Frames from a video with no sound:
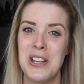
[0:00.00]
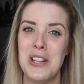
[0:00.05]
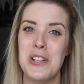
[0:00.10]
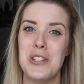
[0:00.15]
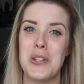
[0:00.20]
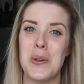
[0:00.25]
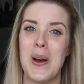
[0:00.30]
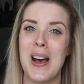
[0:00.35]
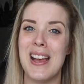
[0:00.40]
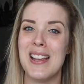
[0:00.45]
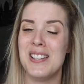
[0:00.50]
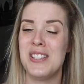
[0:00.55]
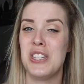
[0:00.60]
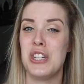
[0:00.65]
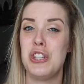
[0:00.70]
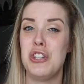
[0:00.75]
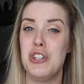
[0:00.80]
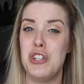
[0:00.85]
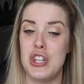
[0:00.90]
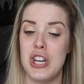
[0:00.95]
So I
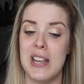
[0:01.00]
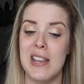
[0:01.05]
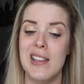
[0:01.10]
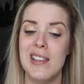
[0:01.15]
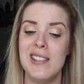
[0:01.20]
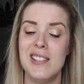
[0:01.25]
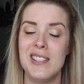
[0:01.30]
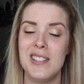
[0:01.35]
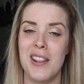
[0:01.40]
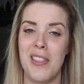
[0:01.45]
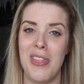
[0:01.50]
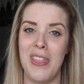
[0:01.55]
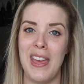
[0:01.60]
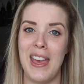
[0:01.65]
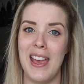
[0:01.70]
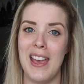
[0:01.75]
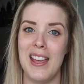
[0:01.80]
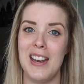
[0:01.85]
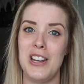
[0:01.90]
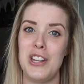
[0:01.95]
suggest
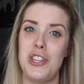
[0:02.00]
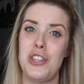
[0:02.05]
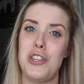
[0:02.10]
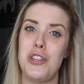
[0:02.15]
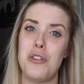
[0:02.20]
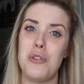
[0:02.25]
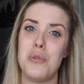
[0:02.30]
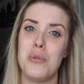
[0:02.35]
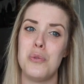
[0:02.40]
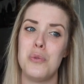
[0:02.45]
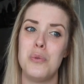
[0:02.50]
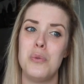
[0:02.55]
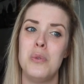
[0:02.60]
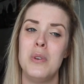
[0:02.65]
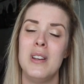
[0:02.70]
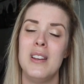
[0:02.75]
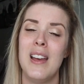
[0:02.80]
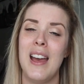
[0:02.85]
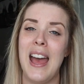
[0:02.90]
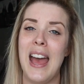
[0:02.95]
that you
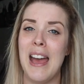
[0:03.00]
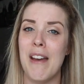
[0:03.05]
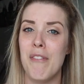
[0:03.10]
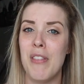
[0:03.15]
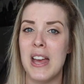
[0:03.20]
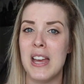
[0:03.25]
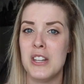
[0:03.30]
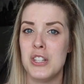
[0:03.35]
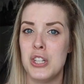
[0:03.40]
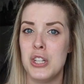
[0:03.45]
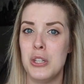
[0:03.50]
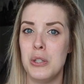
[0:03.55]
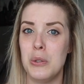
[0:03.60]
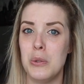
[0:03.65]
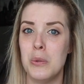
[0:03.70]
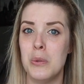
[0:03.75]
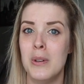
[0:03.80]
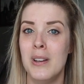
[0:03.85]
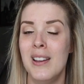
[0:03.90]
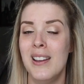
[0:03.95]
have that
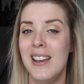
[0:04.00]
too.